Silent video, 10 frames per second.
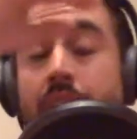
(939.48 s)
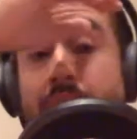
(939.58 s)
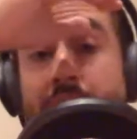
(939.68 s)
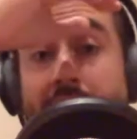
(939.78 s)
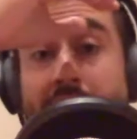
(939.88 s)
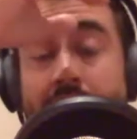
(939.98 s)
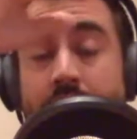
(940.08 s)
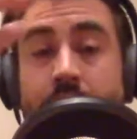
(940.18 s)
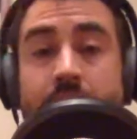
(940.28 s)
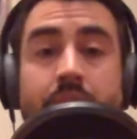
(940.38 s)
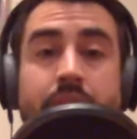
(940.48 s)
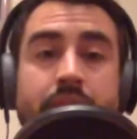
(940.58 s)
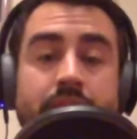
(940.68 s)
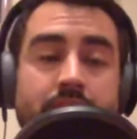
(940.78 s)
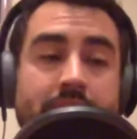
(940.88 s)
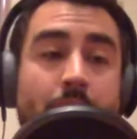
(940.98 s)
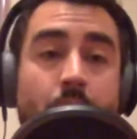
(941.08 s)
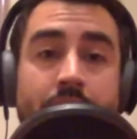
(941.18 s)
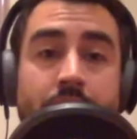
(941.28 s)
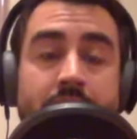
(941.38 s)
And then after that
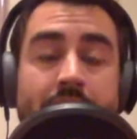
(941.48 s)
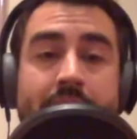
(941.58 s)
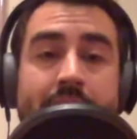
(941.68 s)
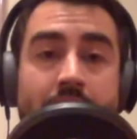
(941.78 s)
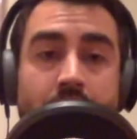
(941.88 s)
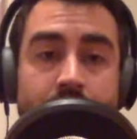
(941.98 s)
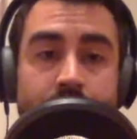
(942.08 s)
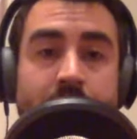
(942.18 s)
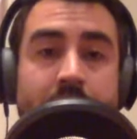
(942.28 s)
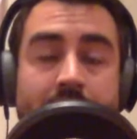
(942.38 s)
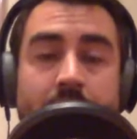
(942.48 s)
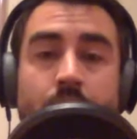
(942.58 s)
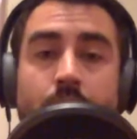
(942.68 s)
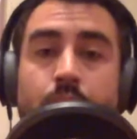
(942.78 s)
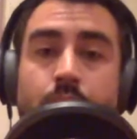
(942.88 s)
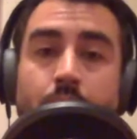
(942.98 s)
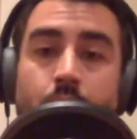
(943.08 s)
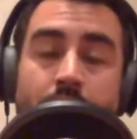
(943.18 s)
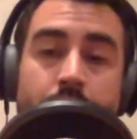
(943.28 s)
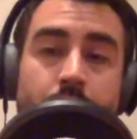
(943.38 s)
one, you take that sheet and you
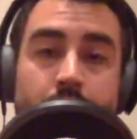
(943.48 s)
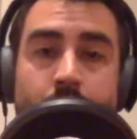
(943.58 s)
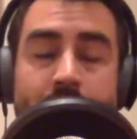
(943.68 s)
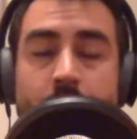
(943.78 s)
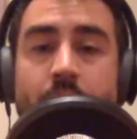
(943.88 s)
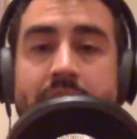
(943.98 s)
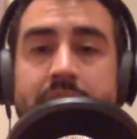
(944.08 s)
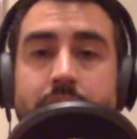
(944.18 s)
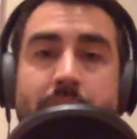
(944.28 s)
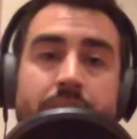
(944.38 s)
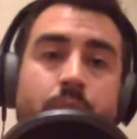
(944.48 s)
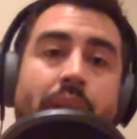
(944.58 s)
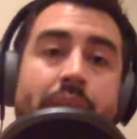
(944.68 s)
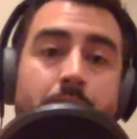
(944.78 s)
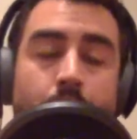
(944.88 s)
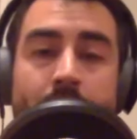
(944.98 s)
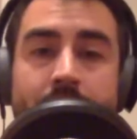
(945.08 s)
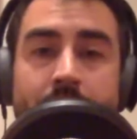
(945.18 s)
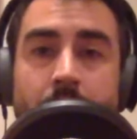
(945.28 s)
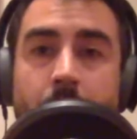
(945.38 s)
work through with the questions about the writer point of
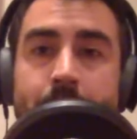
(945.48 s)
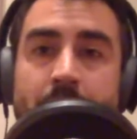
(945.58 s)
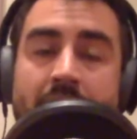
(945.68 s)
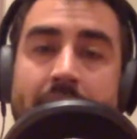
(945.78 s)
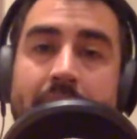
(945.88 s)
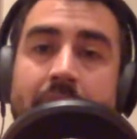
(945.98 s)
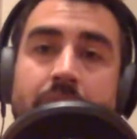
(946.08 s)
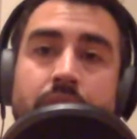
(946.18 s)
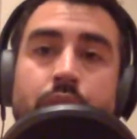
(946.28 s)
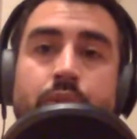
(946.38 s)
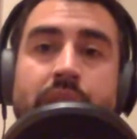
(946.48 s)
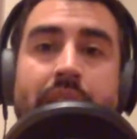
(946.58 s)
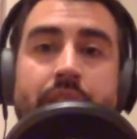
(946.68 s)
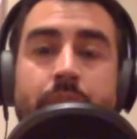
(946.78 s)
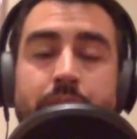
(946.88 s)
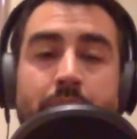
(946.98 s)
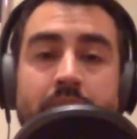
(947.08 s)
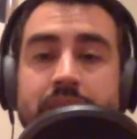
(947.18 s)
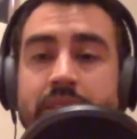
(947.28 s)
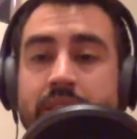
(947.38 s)
view, and you take the
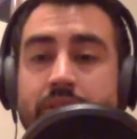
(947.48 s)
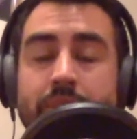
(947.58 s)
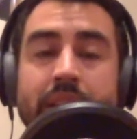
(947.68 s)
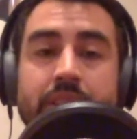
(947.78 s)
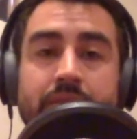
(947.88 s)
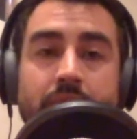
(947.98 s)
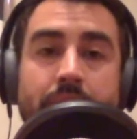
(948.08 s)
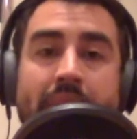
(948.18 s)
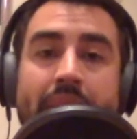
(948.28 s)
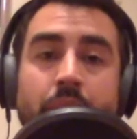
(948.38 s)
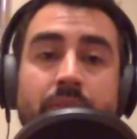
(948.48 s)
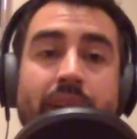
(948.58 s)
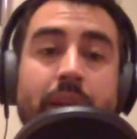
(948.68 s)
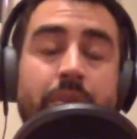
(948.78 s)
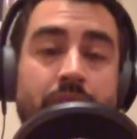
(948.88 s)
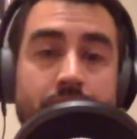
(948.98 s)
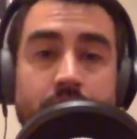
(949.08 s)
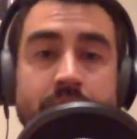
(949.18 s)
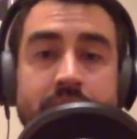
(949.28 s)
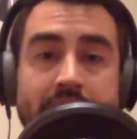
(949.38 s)
responses and information from that, and you invite them to the
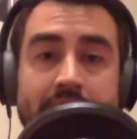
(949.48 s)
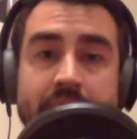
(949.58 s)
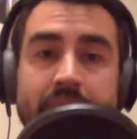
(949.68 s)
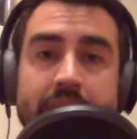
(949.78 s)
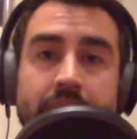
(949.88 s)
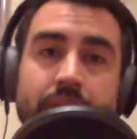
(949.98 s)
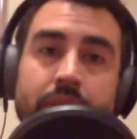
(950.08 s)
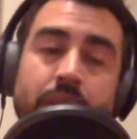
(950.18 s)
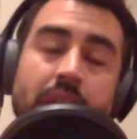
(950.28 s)
third stage of the interview